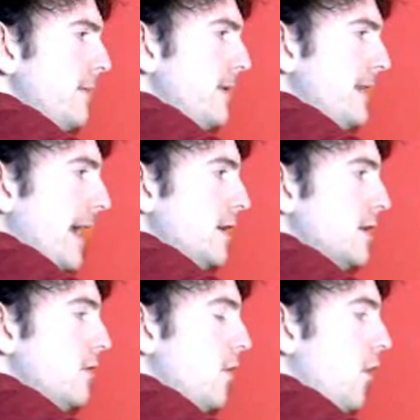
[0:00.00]

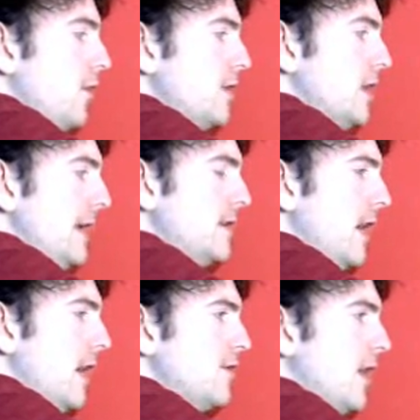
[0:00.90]
Invitation, or so and so
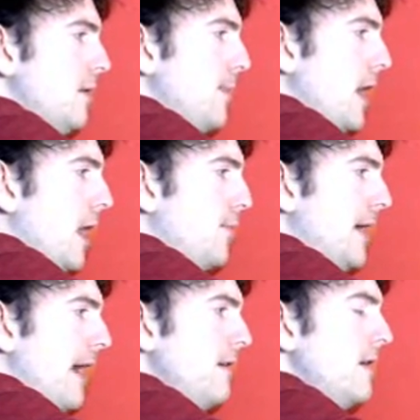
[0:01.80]
and so park
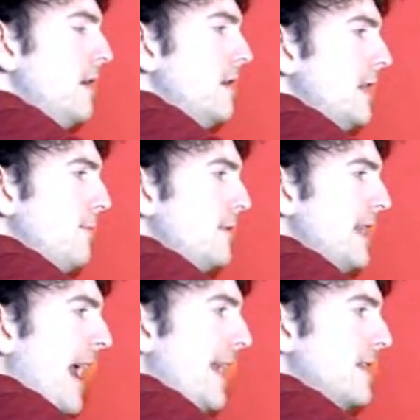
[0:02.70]
proudly
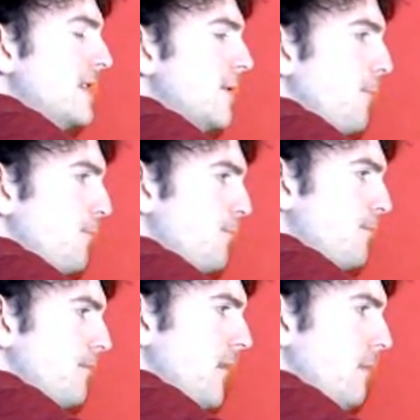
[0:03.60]
presents
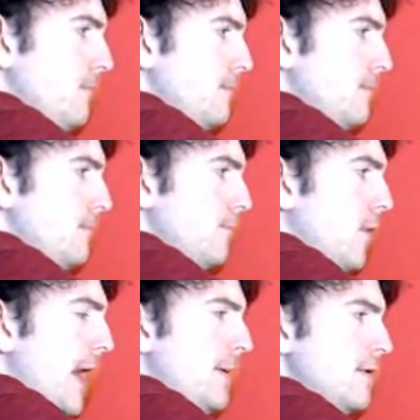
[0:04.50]

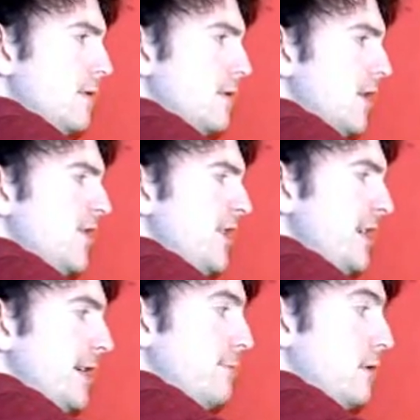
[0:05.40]
whatever's on at
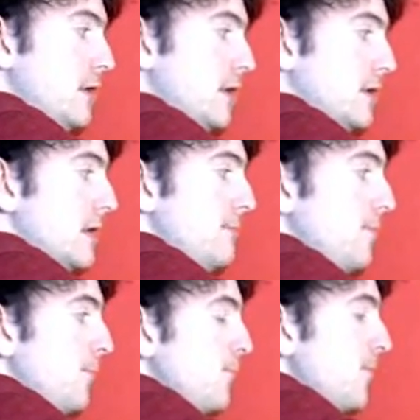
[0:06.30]
Studio Royal at the time.
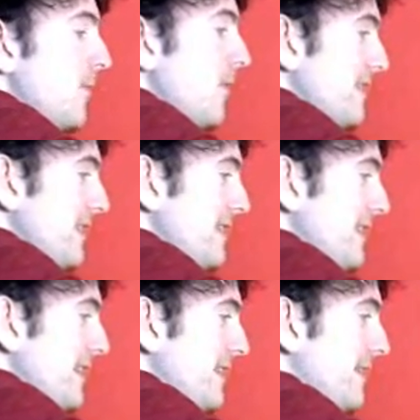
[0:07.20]

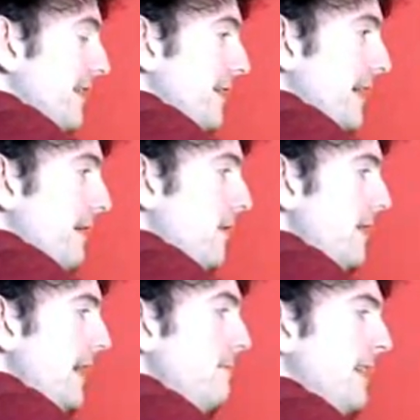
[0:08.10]
you get what I mean?